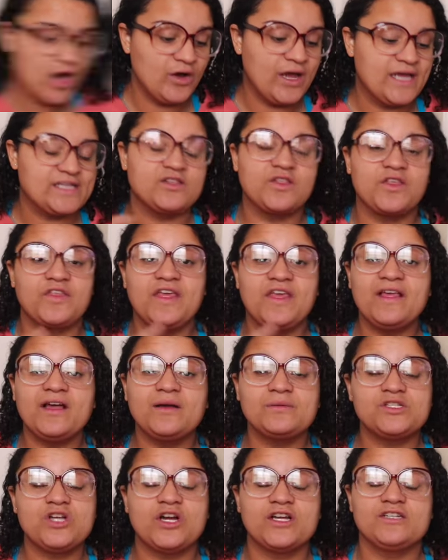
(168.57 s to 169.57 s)
okay so the thing I
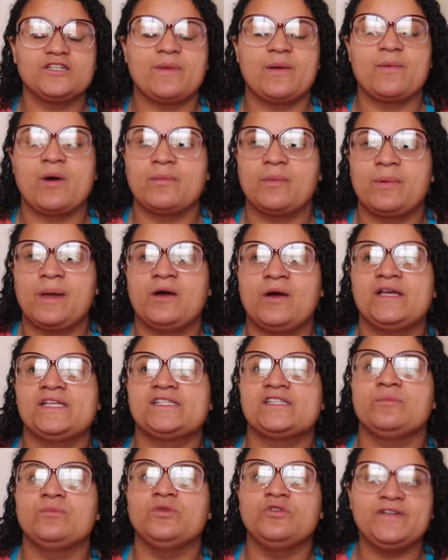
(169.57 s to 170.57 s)
was talking to my mom about
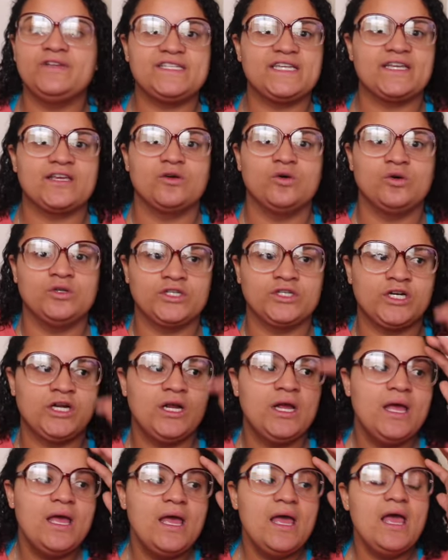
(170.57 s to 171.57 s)
is a movie ticket holder